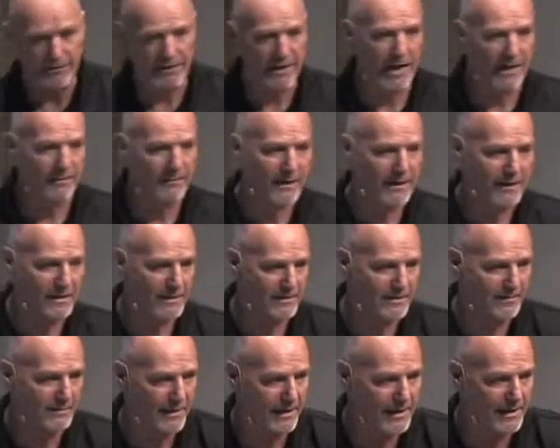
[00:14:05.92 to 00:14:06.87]
accommodate
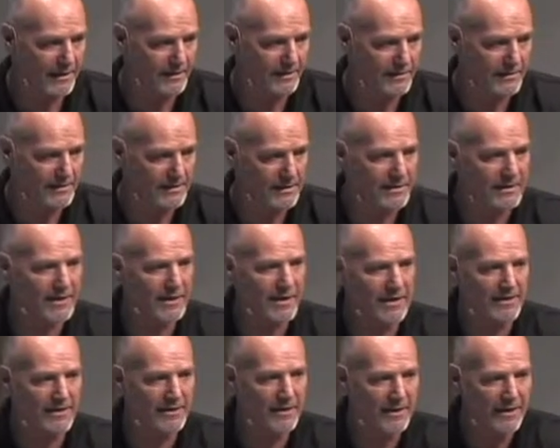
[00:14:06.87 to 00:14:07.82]
somebody else's
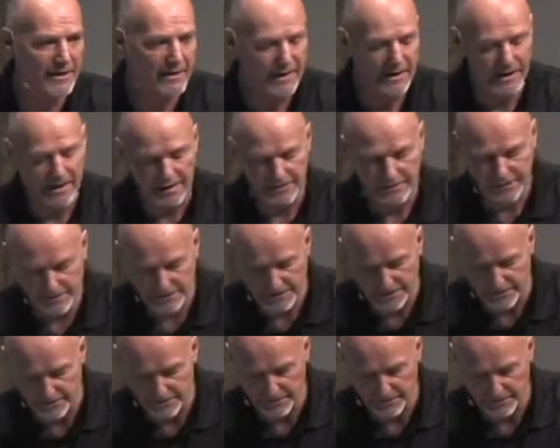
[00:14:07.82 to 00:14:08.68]
sin. Uh, these are